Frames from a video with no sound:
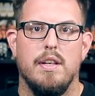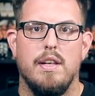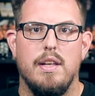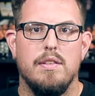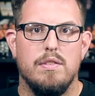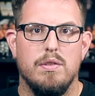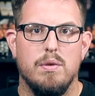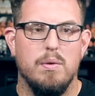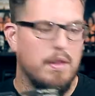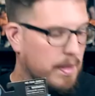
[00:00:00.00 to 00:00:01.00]

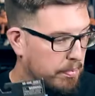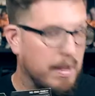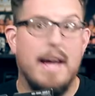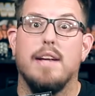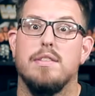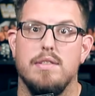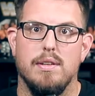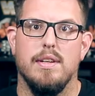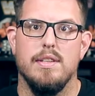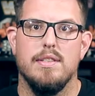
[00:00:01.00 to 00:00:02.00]
into the Black
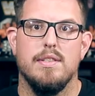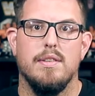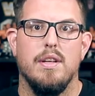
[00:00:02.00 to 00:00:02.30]
Series.